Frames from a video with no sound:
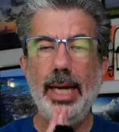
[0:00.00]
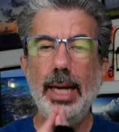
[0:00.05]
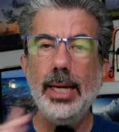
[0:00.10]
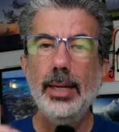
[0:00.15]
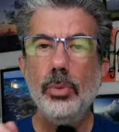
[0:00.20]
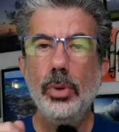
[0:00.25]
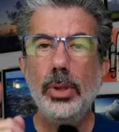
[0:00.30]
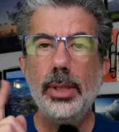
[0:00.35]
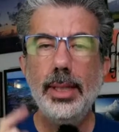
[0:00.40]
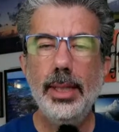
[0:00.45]
And
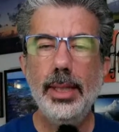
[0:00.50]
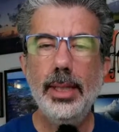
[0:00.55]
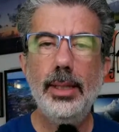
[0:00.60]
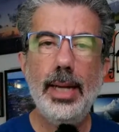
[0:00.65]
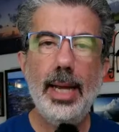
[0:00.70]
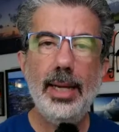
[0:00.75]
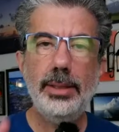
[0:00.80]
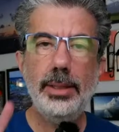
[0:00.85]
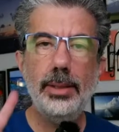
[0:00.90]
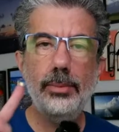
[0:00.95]
I'm working
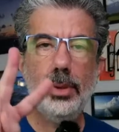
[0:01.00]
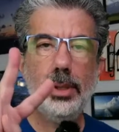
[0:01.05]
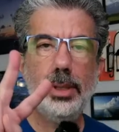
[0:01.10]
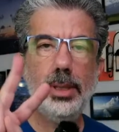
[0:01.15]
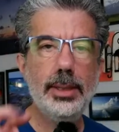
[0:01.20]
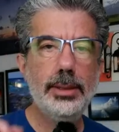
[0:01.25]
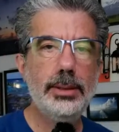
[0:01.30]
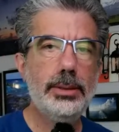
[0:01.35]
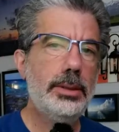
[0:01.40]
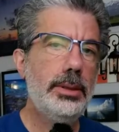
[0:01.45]

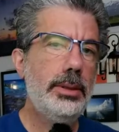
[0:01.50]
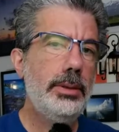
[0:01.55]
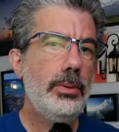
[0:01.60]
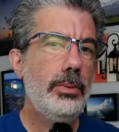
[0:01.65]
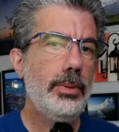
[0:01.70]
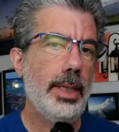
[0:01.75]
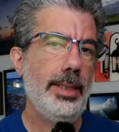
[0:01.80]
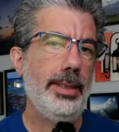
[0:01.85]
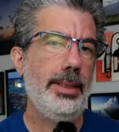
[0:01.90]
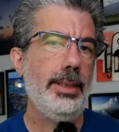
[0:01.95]
on
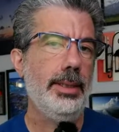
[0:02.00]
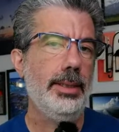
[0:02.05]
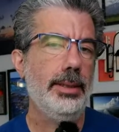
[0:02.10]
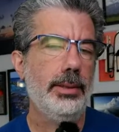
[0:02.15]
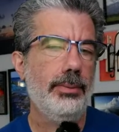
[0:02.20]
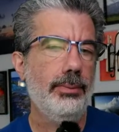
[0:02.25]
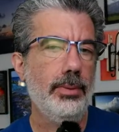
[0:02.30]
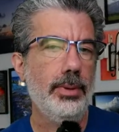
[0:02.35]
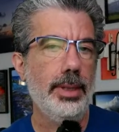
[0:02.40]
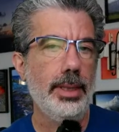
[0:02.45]
2 ideas
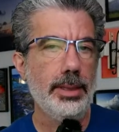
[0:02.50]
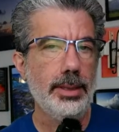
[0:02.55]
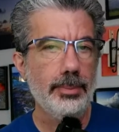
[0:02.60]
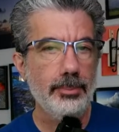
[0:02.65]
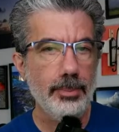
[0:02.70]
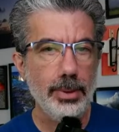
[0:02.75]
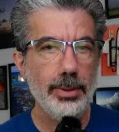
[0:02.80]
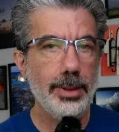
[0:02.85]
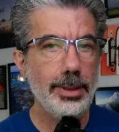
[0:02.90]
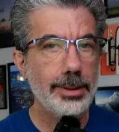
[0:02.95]
for
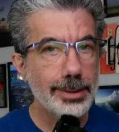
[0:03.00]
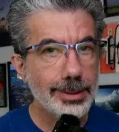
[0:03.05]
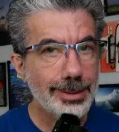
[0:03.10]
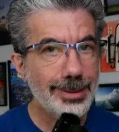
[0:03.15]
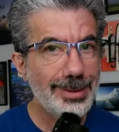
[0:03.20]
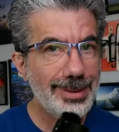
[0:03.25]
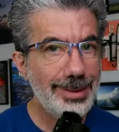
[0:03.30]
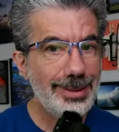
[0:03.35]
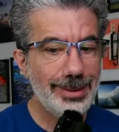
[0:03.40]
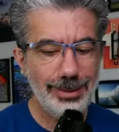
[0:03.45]
Explorer. So
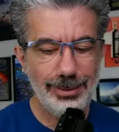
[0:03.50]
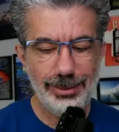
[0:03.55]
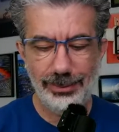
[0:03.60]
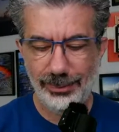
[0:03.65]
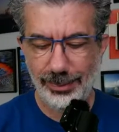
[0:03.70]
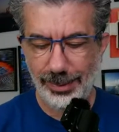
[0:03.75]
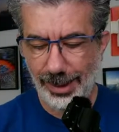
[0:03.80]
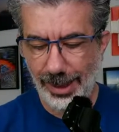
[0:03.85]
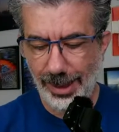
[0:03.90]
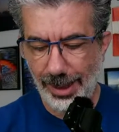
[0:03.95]
stay tuned
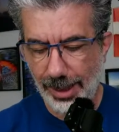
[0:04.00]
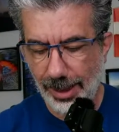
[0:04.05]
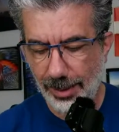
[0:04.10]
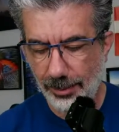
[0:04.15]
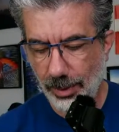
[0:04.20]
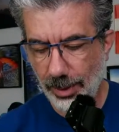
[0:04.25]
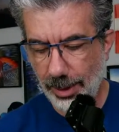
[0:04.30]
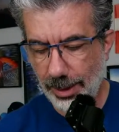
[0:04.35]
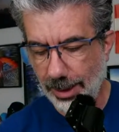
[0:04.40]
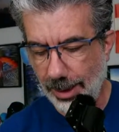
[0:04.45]
for that. I'm
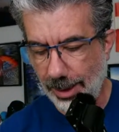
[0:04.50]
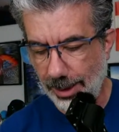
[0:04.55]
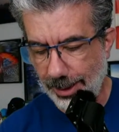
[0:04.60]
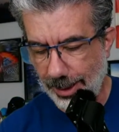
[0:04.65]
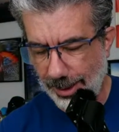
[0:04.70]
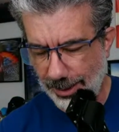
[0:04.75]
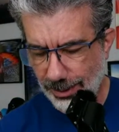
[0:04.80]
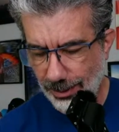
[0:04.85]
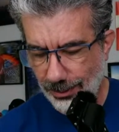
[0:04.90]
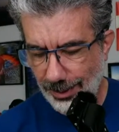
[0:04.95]
working on
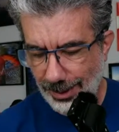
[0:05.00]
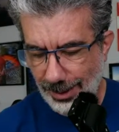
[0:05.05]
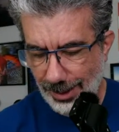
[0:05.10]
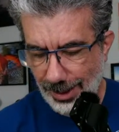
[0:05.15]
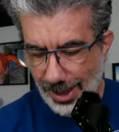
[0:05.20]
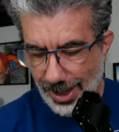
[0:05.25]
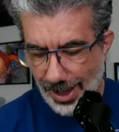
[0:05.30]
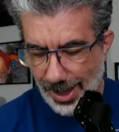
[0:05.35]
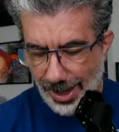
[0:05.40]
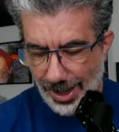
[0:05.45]
that. So
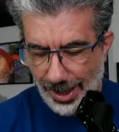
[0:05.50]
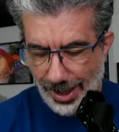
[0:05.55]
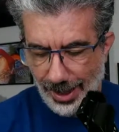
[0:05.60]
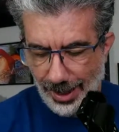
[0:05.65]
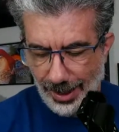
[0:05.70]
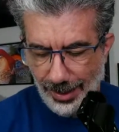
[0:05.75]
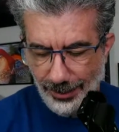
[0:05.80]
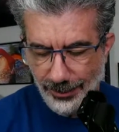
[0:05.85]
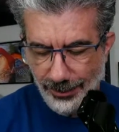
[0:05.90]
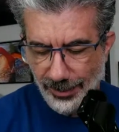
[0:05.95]

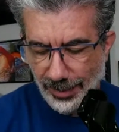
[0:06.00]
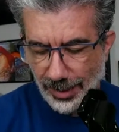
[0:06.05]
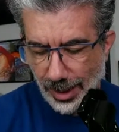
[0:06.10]
yay.